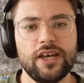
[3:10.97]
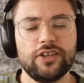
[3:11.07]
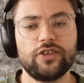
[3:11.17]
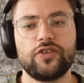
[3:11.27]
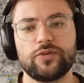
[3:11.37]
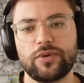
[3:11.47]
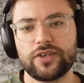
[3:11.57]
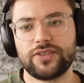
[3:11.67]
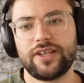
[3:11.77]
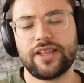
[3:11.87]
to just
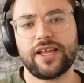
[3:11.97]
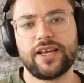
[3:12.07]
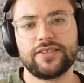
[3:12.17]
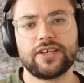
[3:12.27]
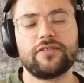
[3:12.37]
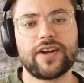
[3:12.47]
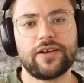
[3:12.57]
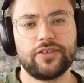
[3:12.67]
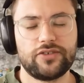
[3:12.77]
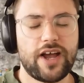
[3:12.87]
personalize
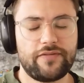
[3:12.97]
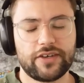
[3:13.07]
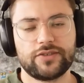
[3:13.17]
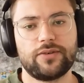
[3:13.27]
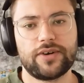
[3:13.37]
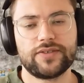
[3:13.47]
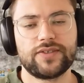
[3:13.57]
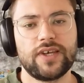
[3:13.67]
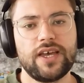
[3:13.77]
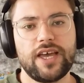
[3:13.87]
around the traffic
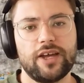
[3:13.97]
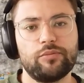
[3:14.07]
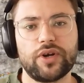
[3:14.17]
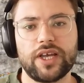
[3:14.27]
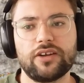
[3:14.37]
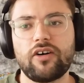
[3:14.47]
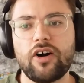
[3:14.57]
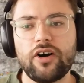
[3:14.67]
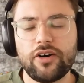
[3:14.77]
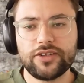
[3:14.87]
source and bring in
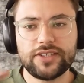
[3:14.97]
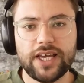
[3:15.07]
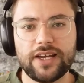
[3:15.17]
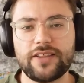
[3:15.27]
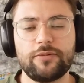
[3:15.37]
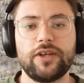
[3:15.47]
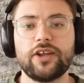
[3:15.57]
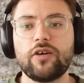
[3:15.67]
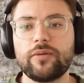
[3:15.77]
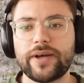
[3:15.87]
all the data that we
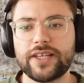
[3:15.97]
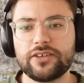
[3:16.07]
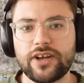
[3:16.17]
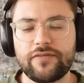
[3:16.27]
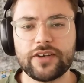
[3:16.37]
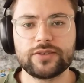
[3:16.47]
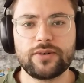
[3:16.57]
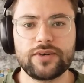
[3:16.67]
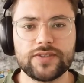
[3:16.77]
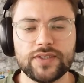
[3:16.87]
know about that traffic
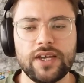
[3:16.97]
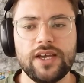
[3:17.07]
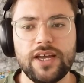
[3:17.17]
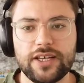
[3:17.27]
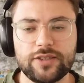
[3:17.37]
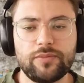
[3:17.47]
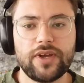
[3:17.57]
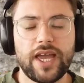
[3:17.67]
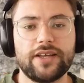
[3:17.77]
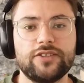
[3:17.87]
source
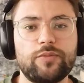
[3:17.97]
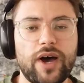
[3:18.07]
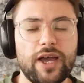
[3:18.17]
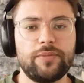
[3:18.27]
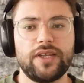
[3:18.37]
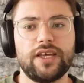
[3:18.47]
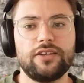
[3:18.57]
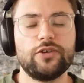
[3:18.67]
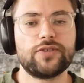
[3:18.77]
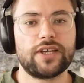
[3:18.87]
and to pipe it in
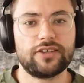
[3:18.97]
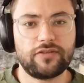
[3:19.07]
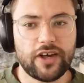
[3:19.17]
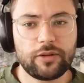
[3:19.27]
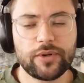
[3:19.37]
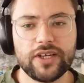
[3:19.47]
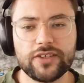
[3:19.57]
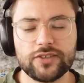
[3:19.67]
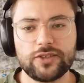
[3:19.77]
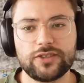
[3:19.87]
using a developer
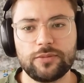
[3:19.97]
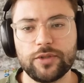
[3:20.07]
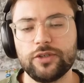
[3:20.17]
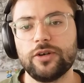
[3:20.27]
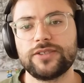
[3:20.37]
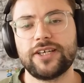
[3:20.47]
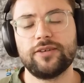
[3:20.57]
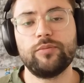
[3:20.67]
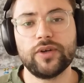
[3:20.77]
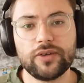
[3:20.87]
ecosystem who knows how to
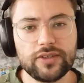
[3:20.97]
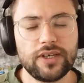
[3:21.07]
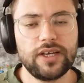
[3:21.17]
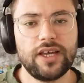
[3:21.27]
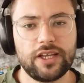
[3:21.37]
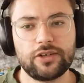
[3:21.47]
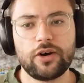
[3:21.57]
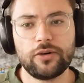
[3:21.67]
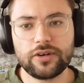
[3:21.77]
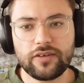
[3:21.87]
build and
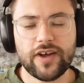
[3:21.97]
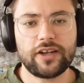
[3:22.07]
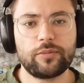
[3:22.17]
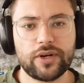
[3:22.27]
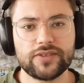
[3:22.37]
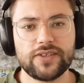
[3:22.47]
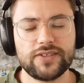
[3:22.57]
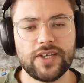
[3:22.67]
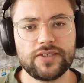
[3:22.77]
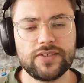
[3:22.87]
code around a
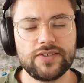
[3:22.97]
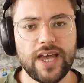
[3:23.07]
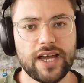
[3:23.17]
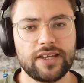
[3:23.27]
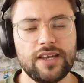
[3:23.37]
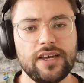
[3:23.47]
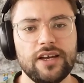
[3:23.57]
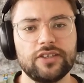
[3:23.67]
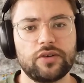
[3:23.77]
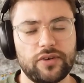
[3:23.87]
personalization stack
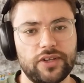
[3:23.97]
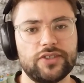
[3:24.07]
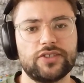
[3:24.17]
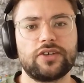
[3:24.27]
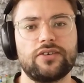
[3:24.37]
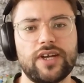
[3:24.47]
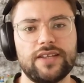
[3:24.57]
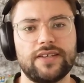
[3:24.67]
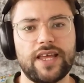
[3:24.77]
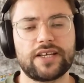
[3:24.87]
to really just create
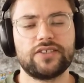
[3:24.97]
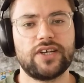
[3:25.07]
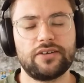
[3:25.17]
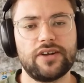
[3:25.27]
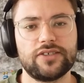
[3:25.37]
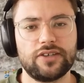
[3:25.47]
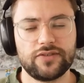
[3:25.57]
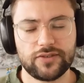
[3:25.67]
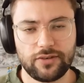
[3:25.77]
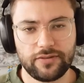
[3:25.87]
the next generation of
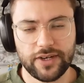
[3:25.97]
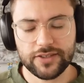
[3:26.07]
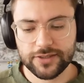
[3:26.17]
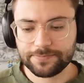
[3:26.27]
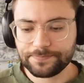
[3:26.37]
storefronts.